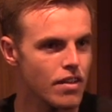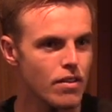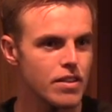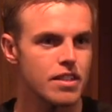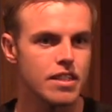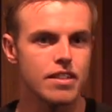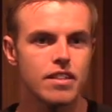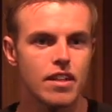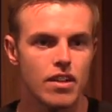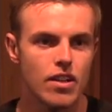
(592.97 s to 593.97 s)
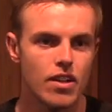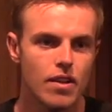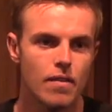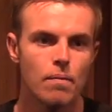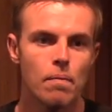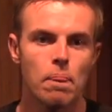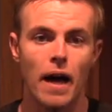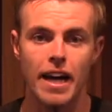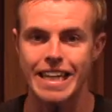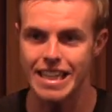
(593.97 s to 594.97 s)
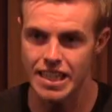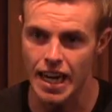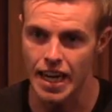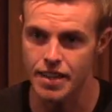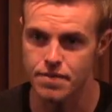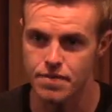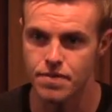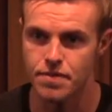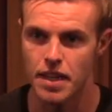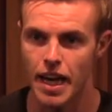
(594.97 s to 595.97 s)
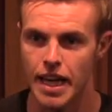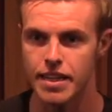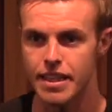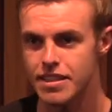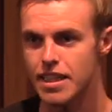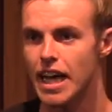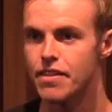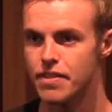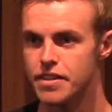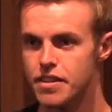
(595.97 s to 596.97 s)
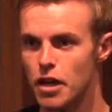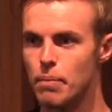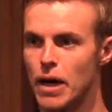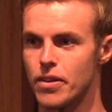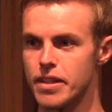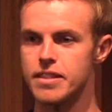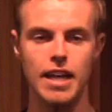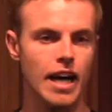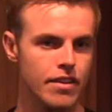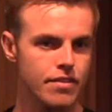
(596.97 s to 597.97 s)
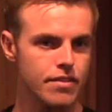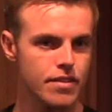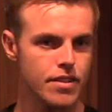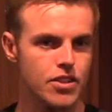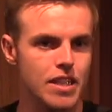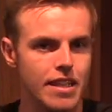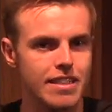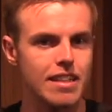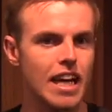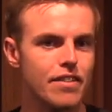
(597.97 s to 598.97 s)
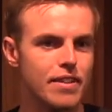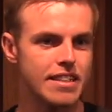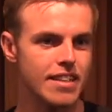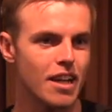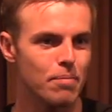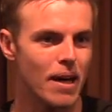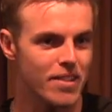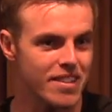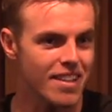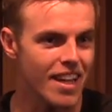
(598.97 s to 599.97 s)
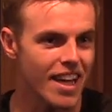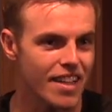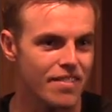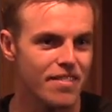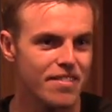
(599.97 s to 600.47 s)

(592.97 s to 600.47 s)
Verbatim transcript: Versus, I can die and this life is about this life. You see, this life is not about this life.